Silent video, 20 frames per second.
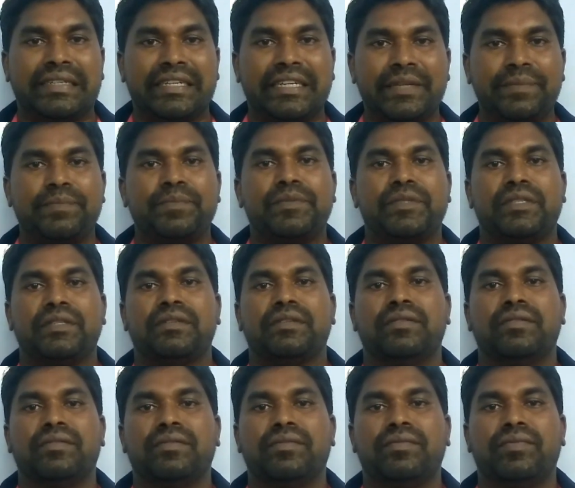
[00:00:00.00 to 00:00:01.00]
tips
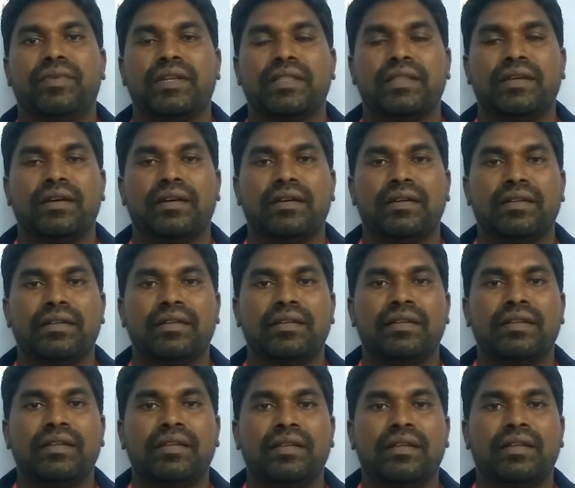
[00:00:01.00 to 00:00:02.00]
for the
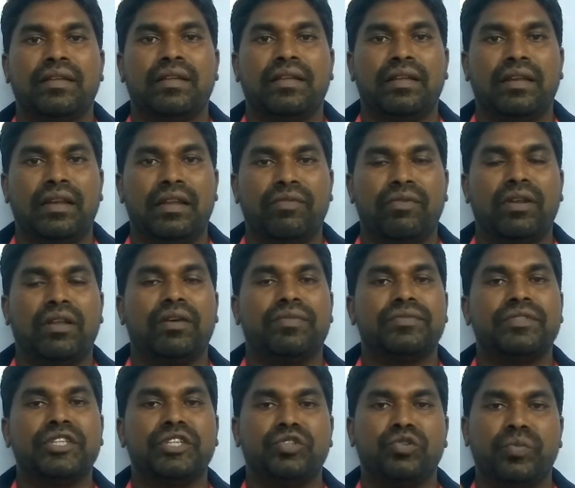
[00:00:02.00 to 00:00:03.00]
level
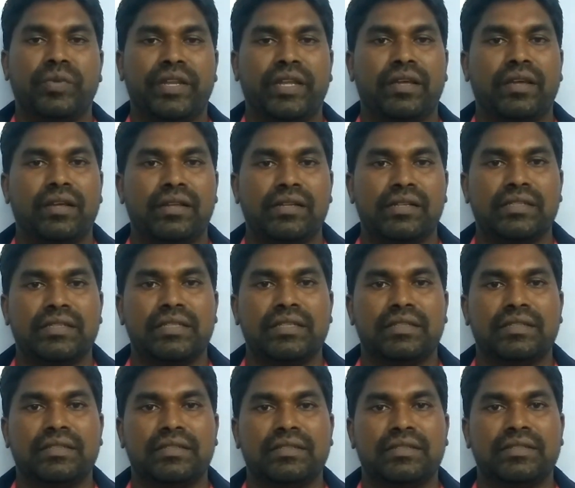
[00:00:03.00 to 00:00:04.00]
of the numericals.
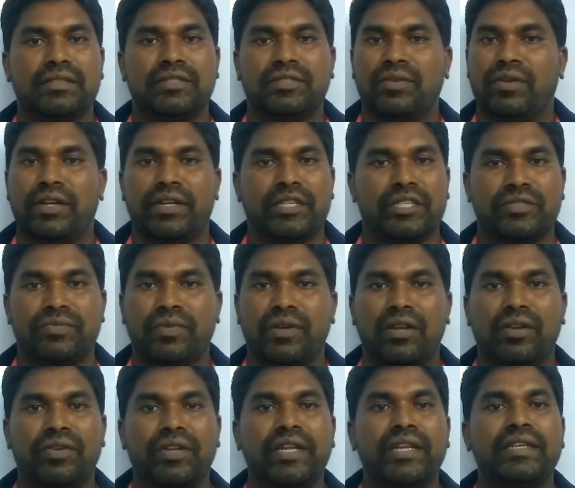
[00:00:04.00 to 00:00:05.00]
So let us
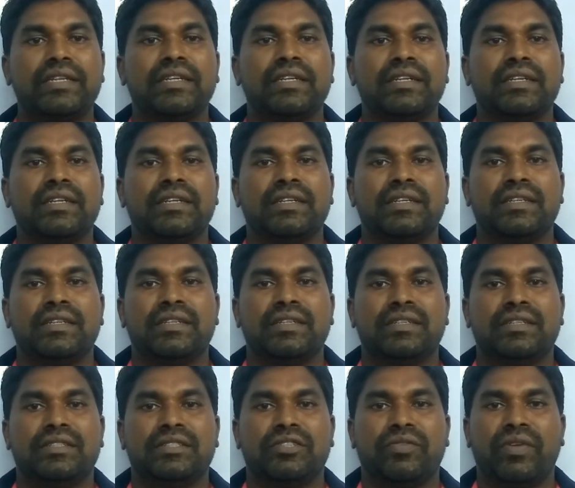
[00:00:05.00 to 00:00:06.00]
follow it.
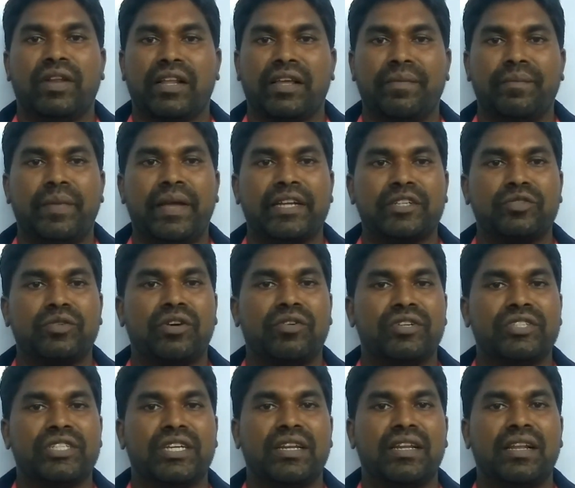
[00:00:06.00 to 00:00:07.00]
So welcome back to
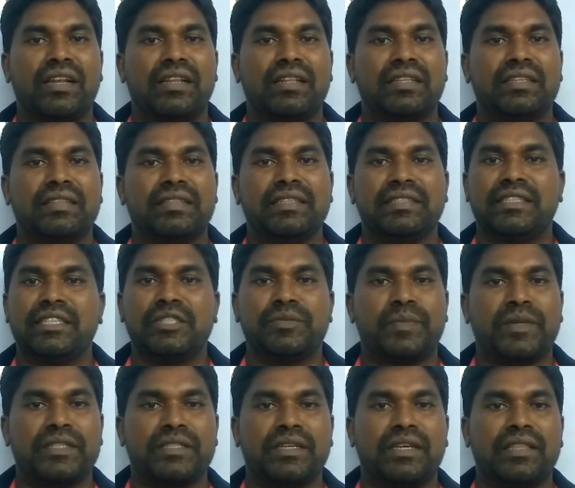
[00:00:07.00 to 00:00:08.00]
our channel. This is
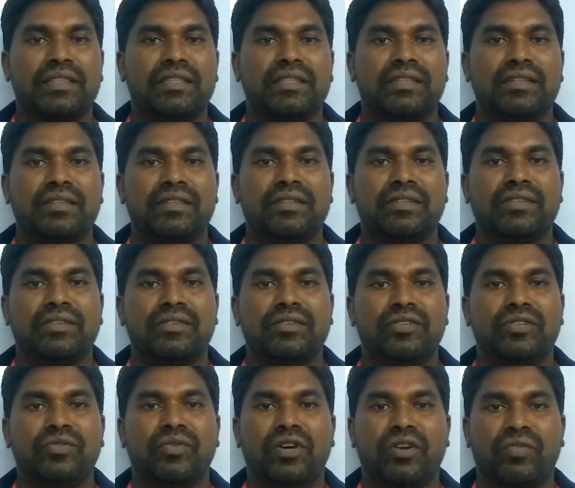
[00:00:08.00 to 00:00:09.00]
Prasad.
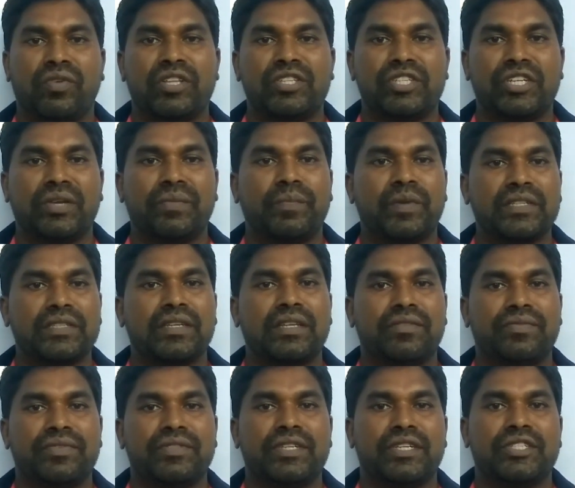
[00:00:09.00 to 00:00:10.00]
You are watching
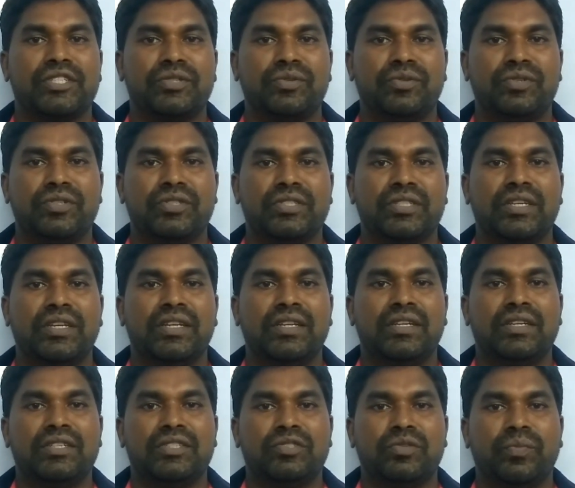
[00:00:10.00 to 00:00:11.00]
Prasad Physics Tours.
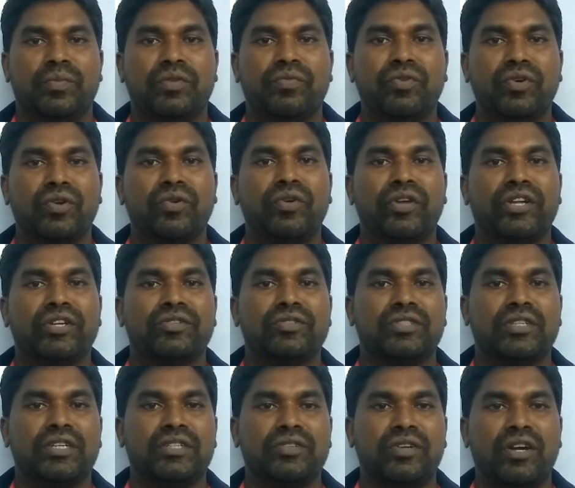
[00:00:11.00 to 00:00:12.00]
So before going to
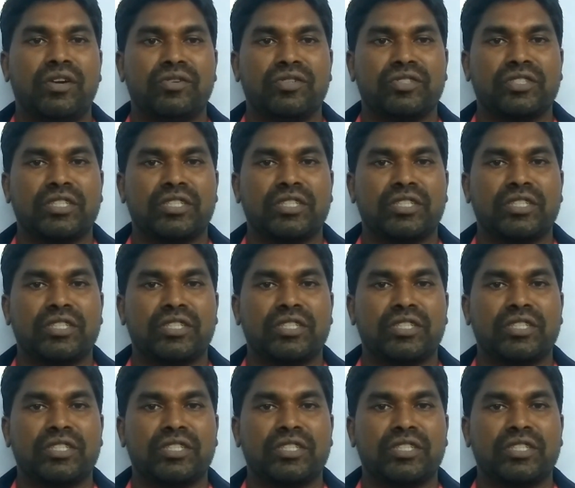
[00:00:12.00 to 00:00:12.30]
that, you have to